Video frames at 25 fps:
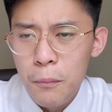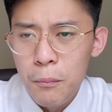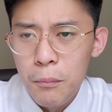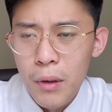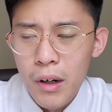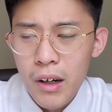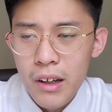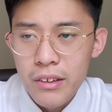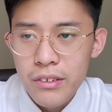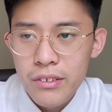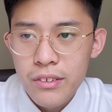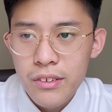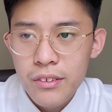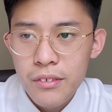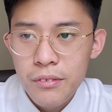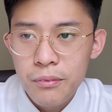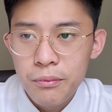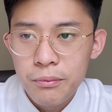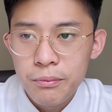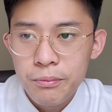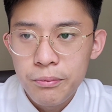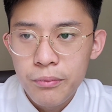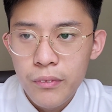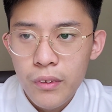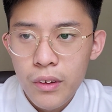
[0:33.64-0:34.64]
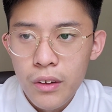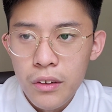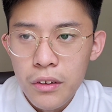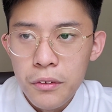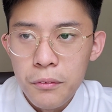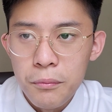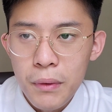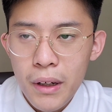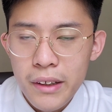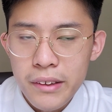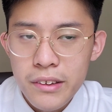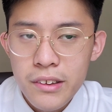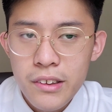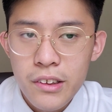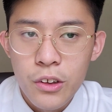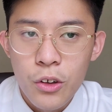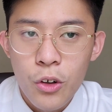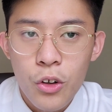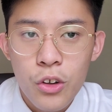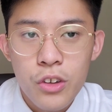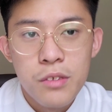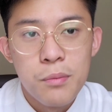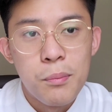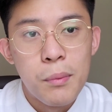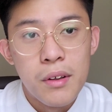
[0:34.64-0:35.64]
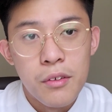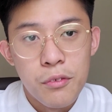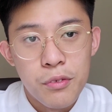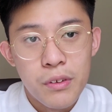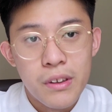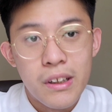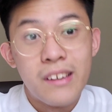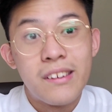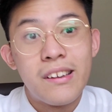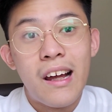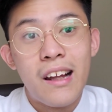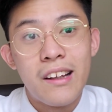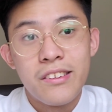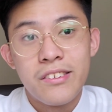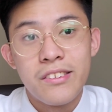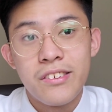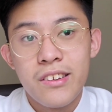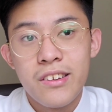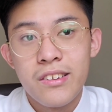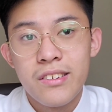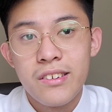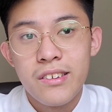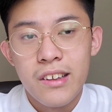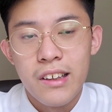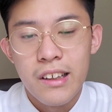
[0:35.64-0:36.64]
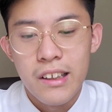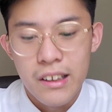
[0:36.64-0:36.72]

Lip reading: but I did a cost benefit analysis